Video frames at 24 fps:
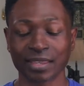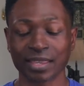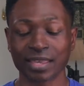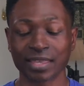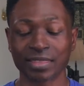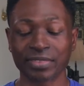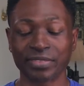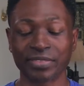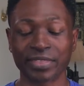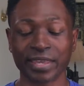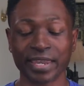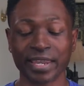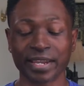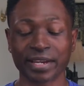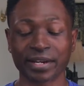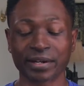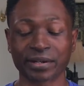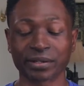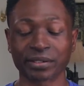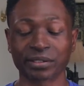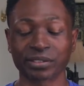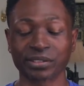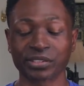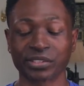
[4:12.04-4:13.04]

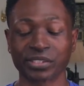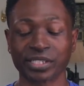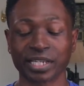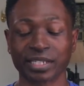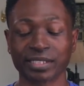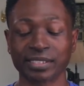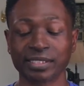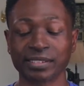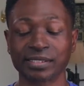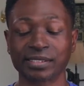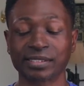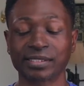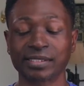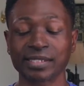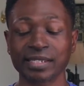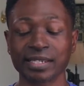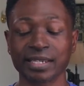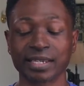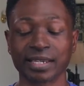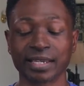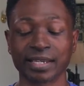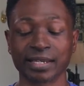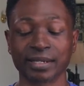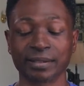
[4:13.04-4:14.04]
There shall ye see
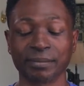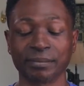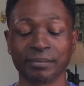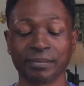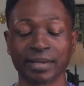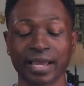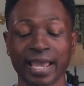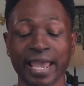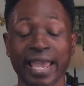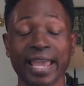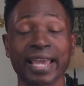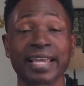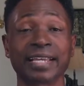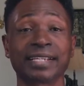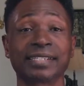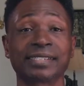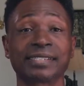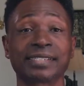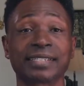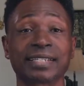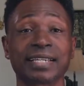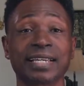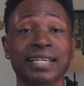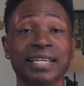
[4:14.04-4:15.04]
him
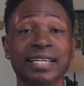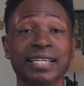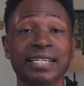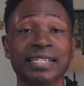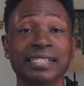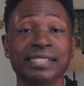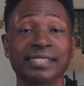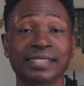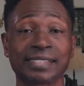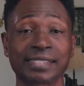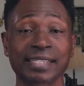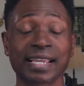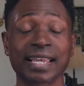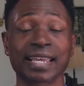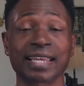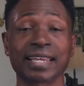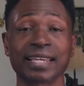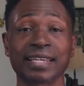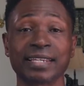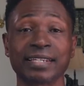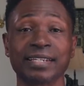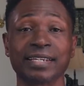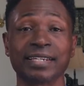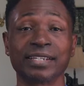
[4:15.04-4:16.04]
as he
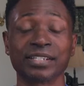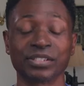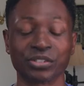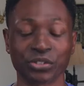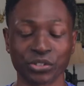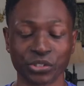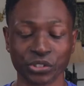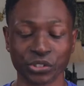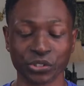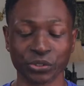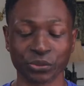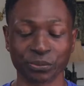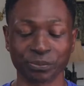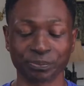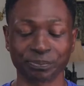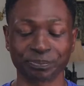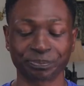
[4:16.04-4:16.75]
said to you.